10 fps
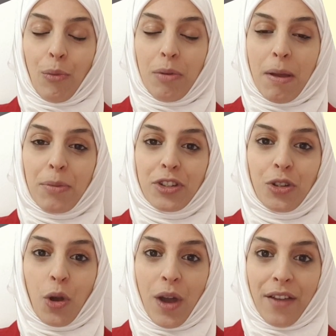Remember
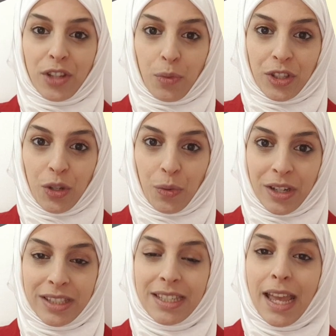to go after what you
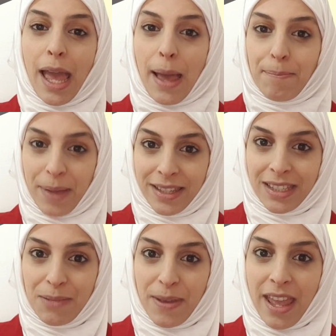want. Pass
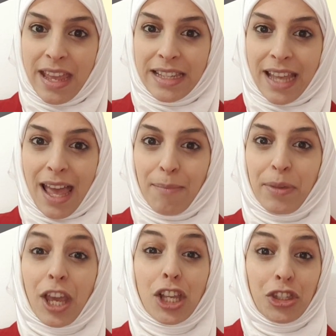the CPA
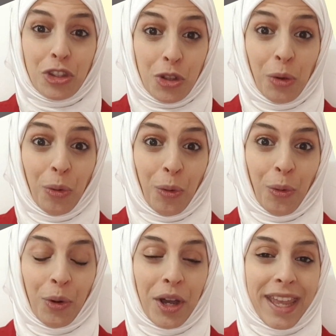exam, because
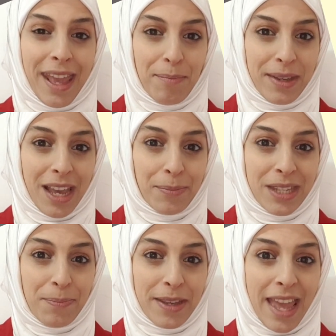you can become
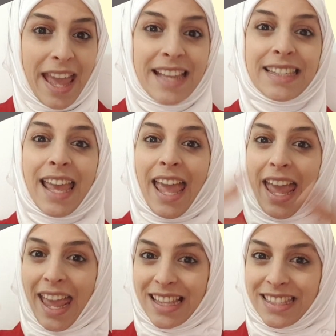CPAs
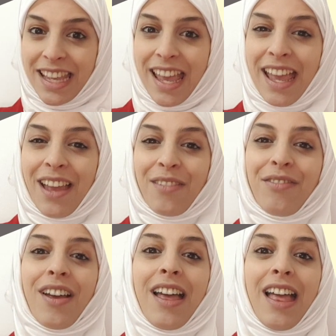and
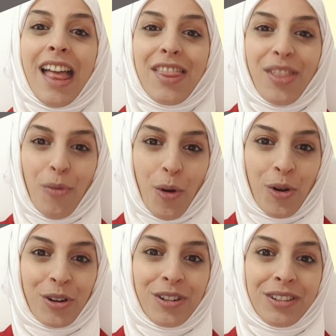save the
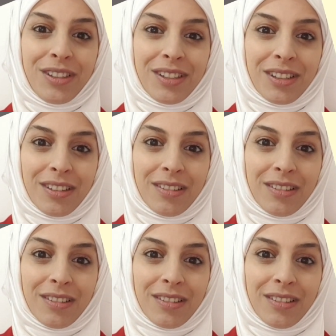world.